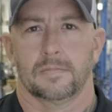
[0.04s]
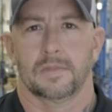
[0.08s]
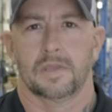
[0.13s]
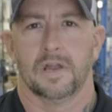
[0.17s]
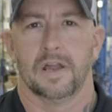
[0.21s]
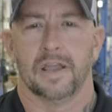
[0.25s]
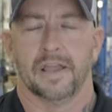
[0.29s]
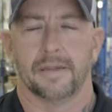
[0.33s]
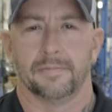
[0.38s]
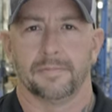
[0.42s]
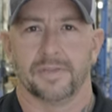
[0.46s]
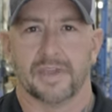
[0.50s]

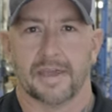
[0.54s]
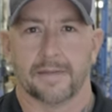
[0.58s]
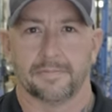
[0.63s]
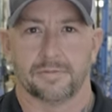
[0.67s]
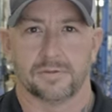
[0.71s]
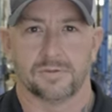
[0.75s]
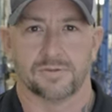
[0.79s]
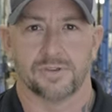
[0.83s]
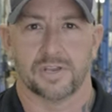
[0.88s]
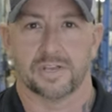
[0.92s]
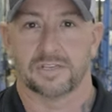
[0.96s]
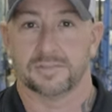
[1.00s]
Hi, I'm
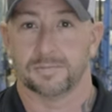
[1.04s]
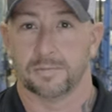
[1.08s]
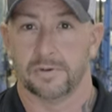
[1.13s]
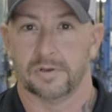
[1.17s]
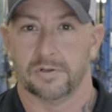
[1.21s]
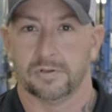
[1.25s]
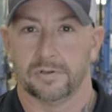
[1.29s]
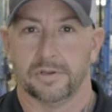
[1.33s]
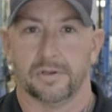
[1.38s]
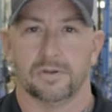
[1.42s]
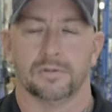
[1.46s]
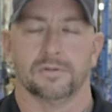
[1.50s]
Captain Jack
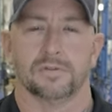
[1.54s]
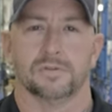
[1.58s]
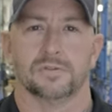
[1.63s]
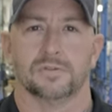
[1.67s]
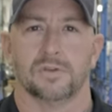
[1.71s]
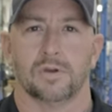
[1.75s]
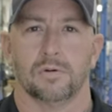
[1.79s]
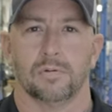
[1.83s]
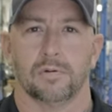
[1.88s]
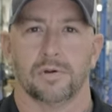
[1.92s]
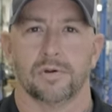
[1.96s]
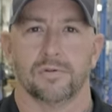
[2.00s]
Sprengel here at The
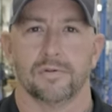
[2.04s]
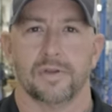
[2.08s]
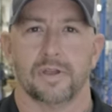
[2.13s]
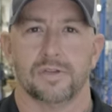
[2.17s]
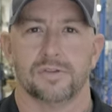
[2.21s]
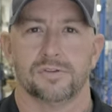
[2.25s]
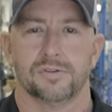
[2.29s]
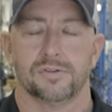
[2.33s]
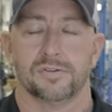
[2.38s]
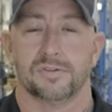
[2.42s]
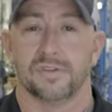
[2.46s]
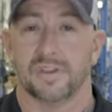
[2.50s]
Saltwater
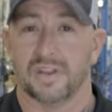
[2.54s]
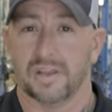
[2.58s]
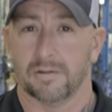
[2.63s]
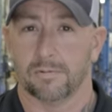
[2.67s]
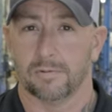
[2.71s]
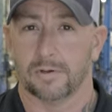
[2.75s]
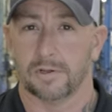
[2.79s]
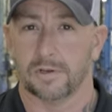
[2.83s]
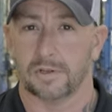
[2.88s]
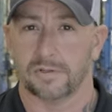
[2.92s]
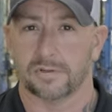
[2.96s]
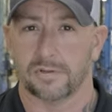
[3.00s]
Edge, and today we're
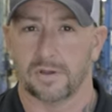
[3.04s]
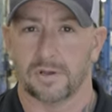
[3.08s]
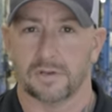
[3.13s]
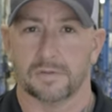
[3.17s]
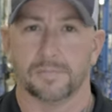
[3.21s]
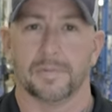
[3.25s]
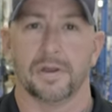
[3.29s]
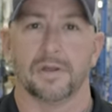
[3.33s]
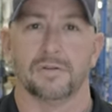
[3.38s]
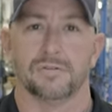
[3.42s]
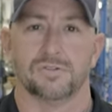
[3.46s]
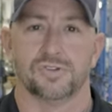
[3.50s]
going to talk
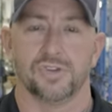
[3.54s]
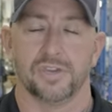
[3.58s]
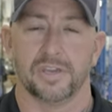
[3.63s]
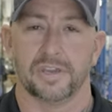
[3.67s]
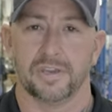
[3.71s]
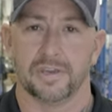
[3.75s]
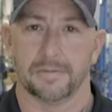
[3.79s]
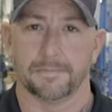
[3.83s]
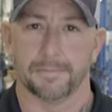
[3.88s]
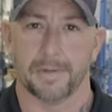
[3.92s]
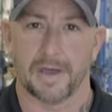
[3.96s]
about jigging and